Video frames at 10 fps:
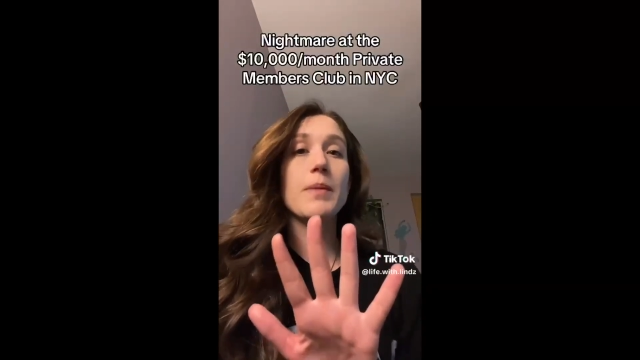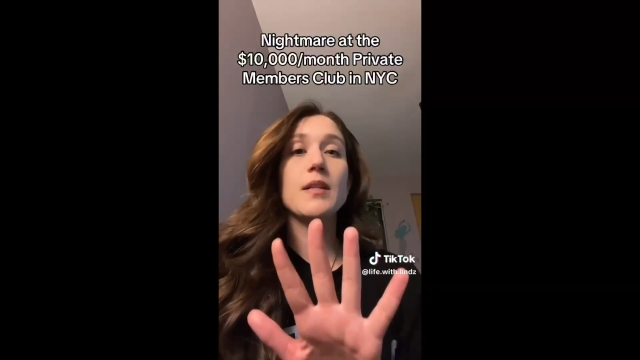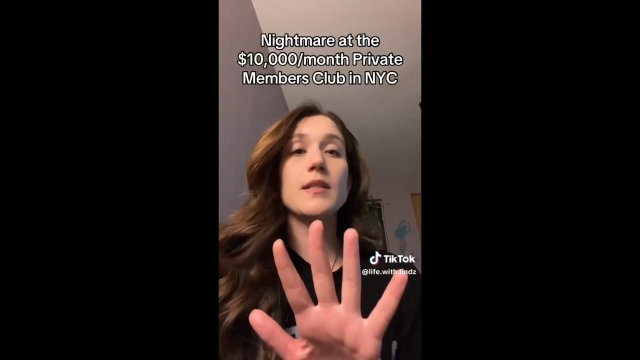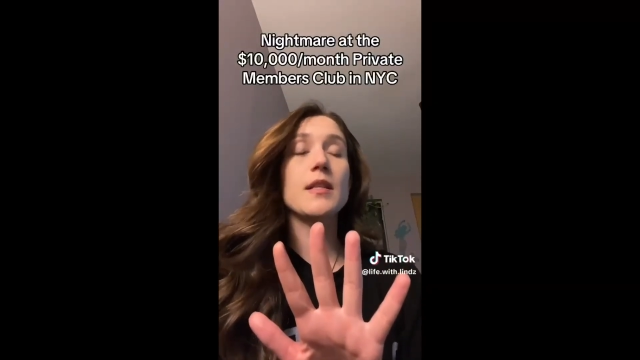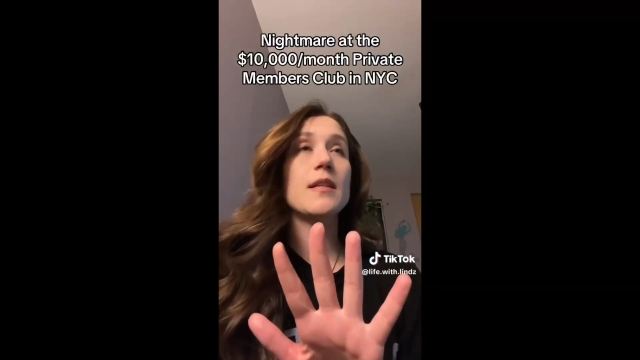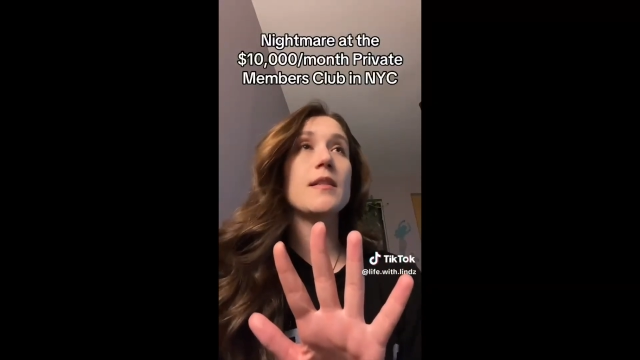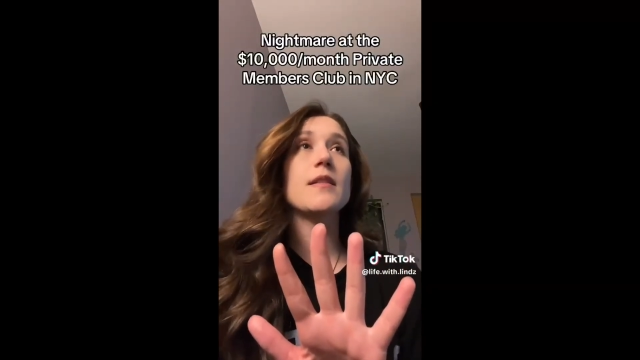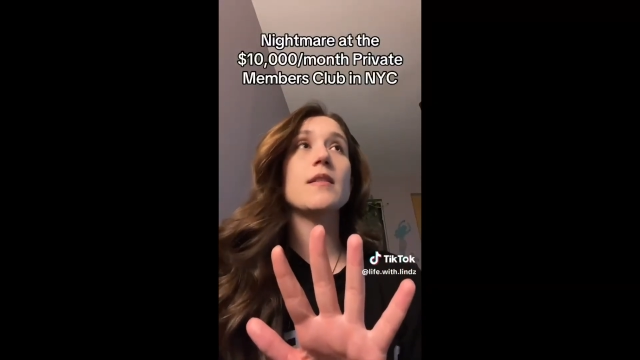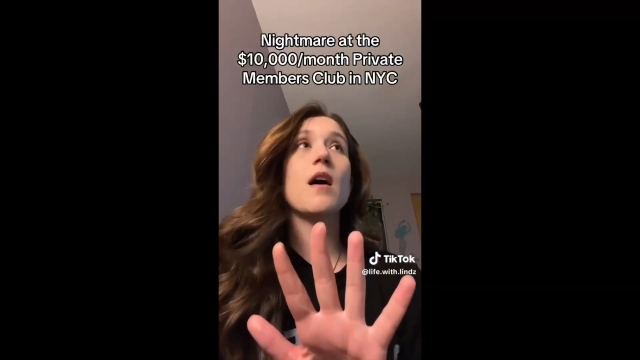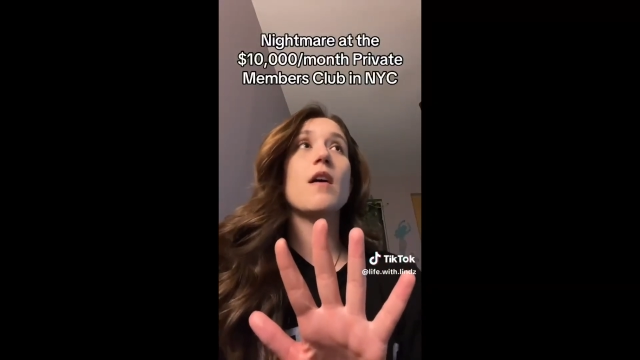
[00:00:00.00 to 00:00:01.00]

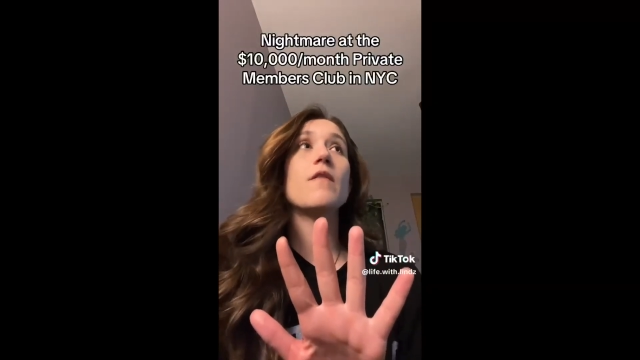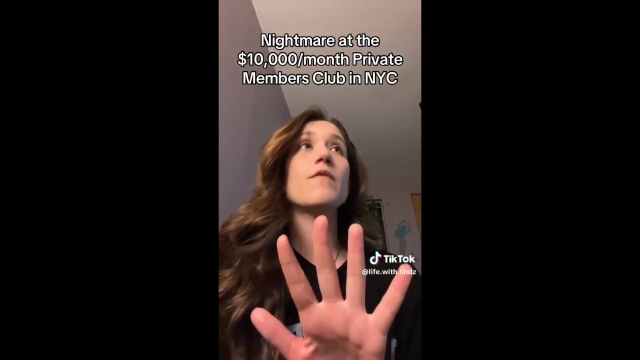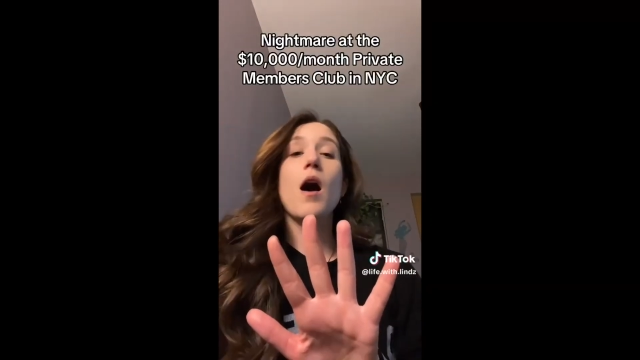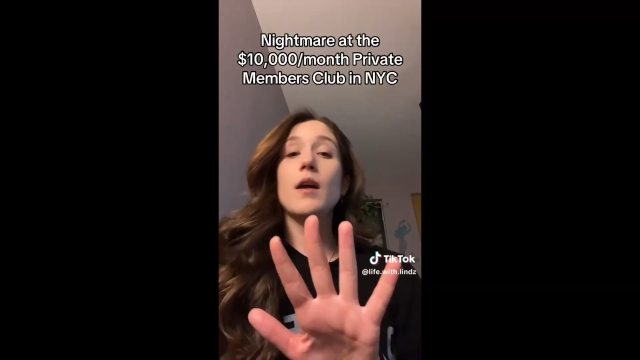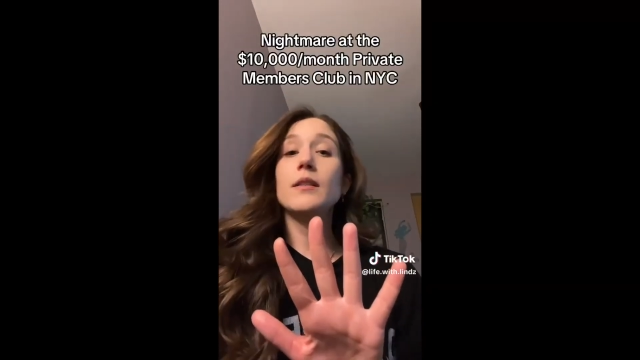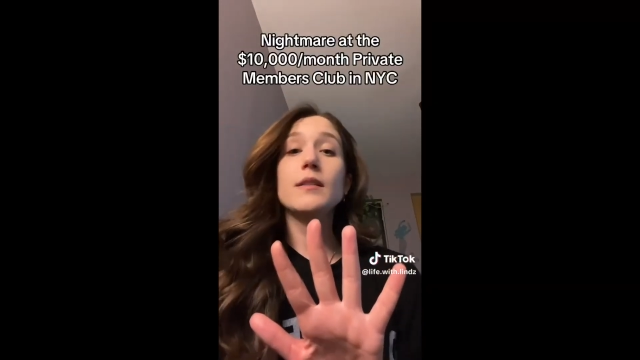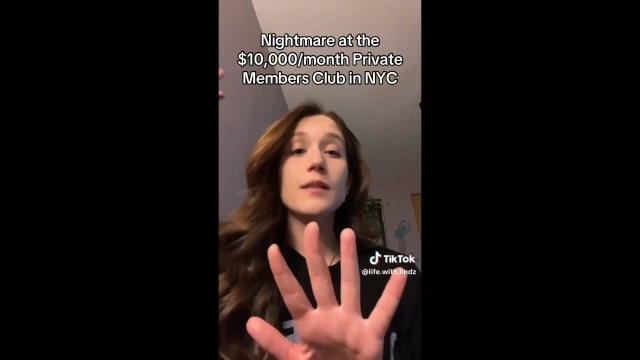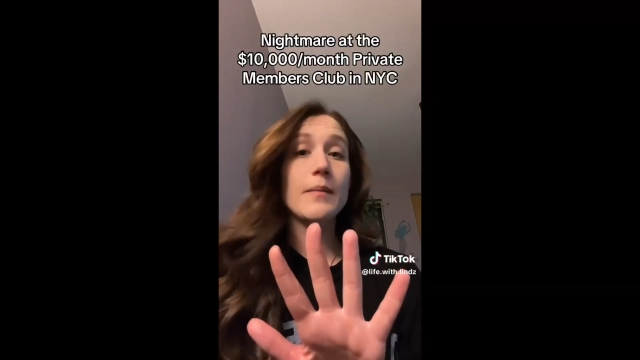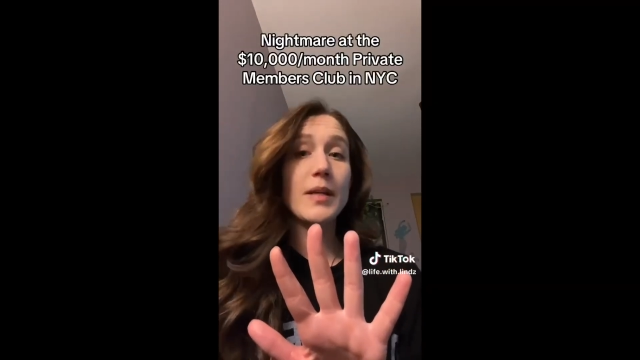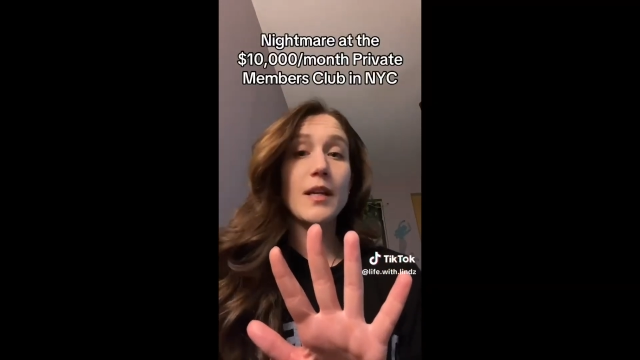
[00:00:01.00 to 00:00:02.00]
consists of
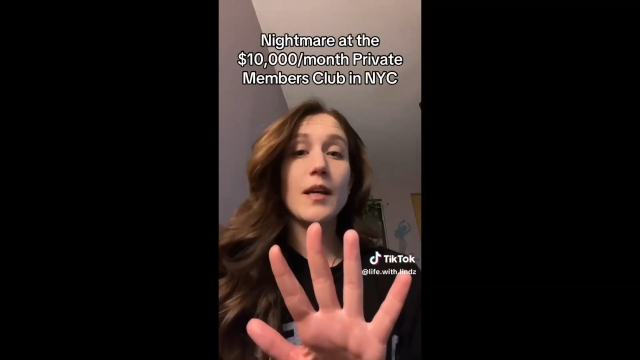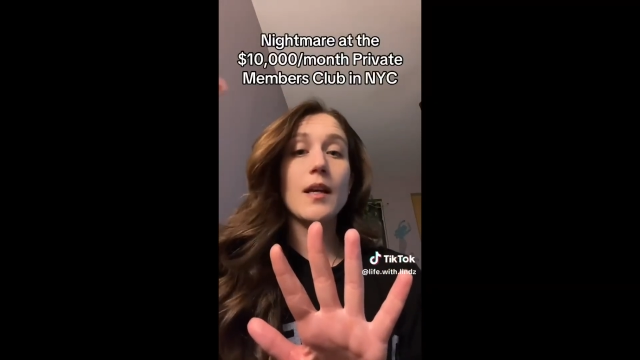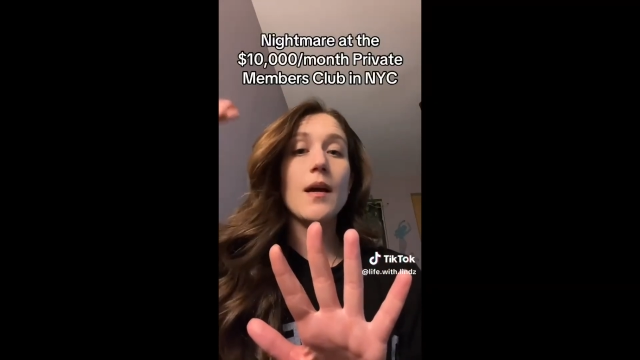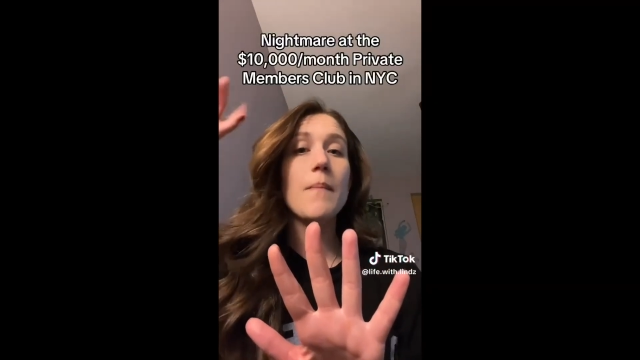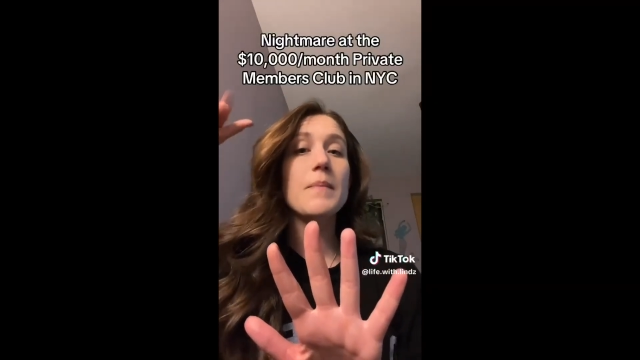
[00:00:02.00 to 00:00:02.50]
unlimited